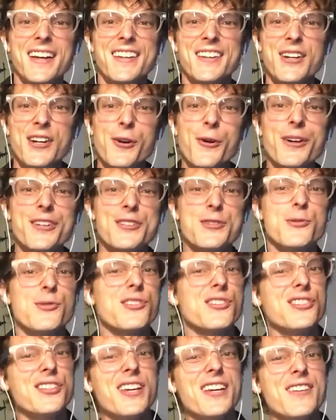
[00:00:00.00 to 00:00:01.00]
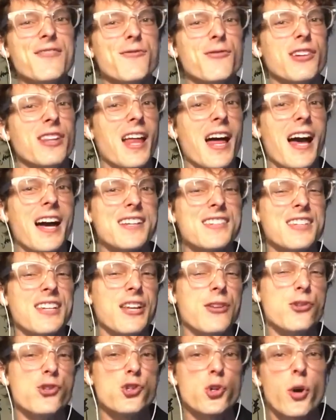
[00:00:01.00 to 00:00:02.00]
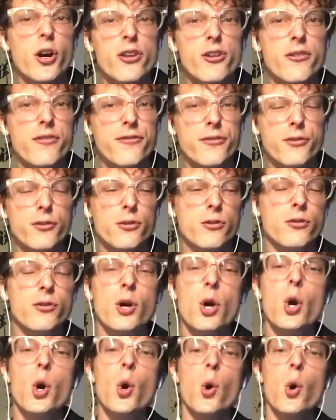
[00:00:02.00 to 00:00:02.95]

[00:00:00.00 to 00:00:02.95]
they're going to sit, relax, and enjoy their food